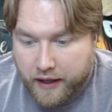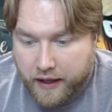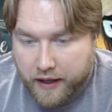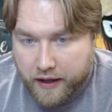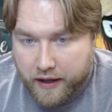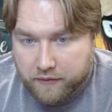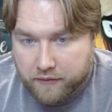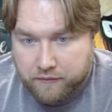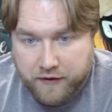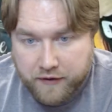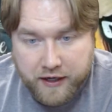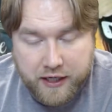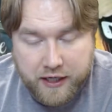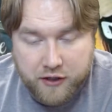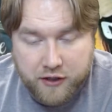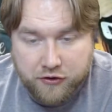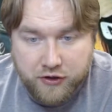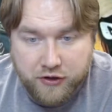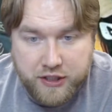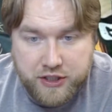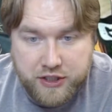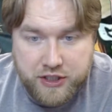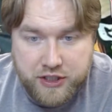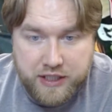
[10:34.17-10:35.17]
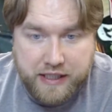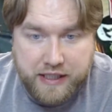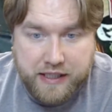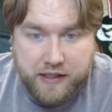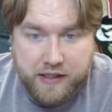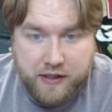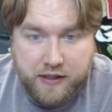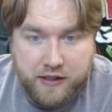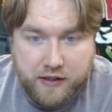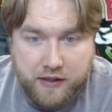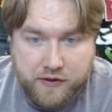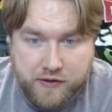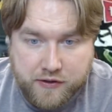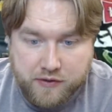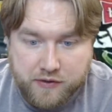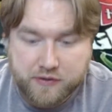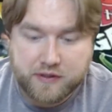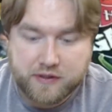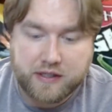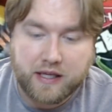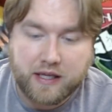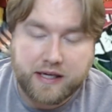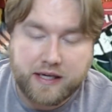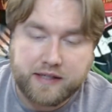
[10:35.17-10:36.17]
very crunchy, you know, so it's
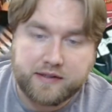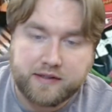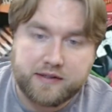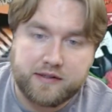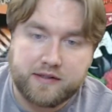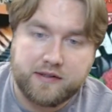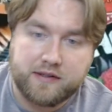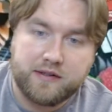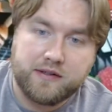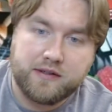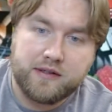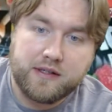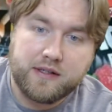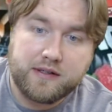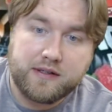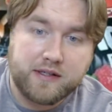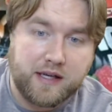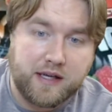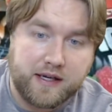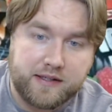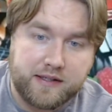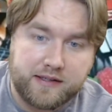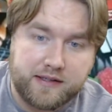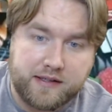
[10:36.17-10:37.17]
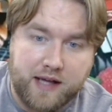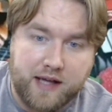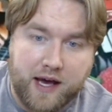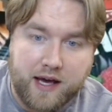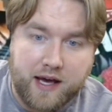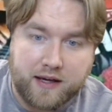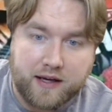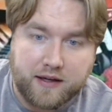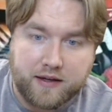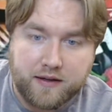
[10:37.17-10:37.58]
a nice snack.